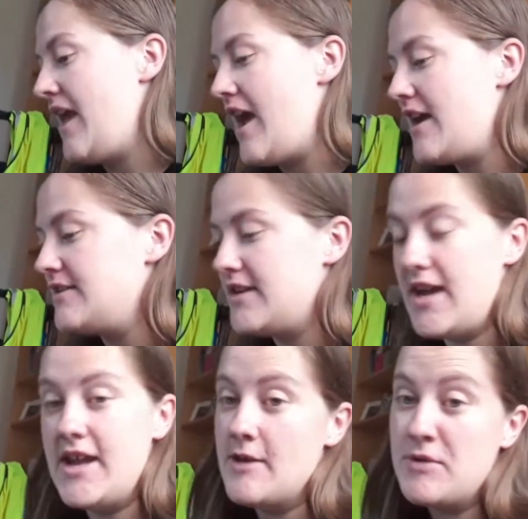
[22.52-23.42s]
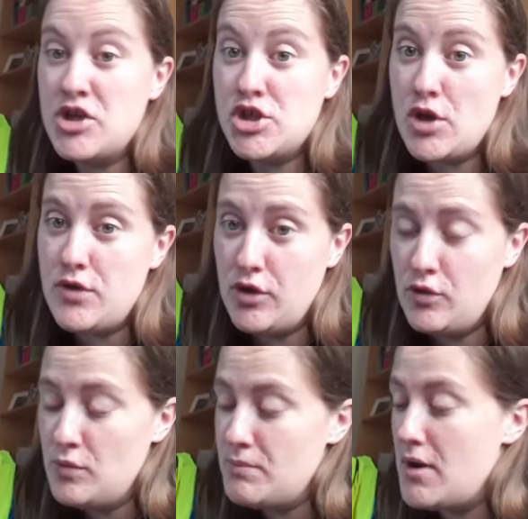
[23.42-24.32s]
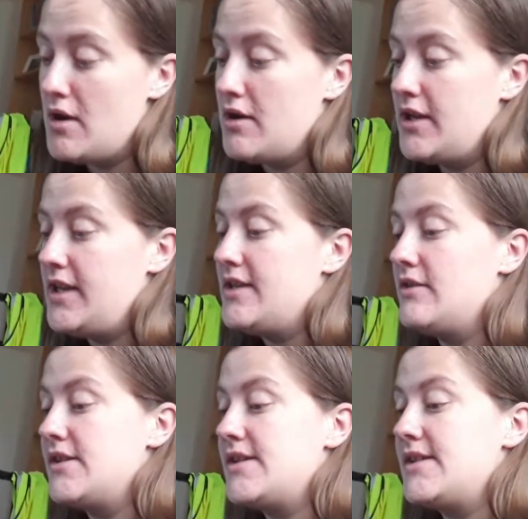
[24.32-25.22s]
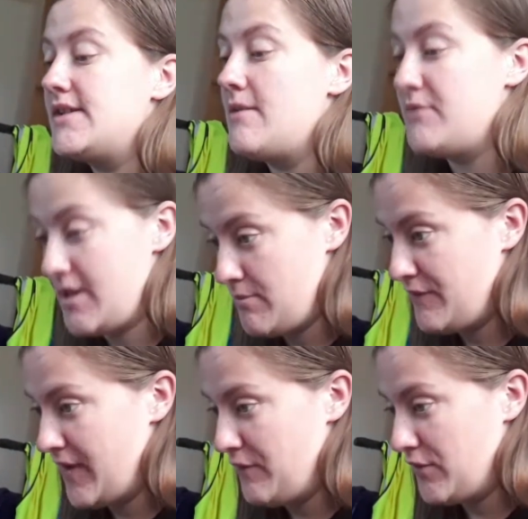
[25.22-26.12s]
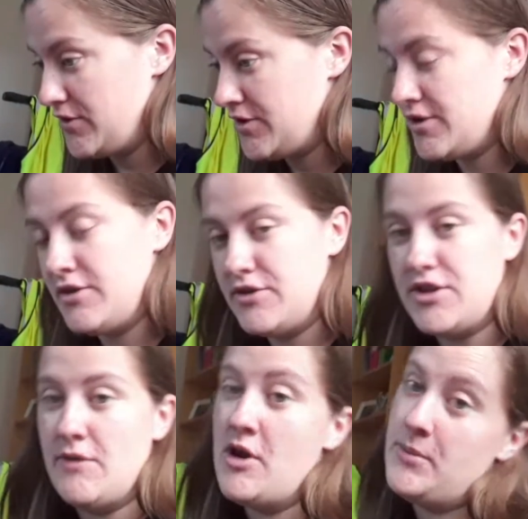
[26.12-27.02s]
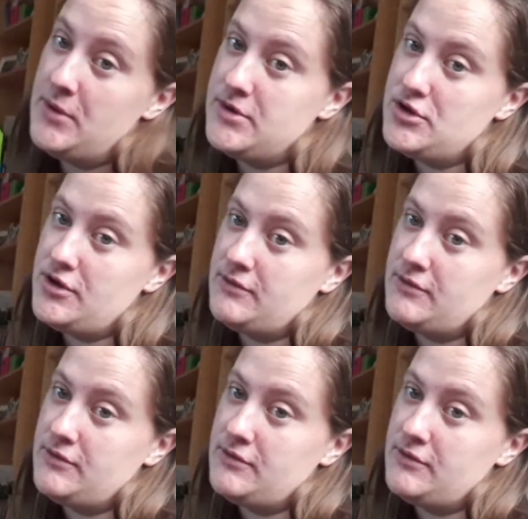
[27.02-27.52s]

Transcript: And today I'm going to show you my September favourites, so I hope you enjoy.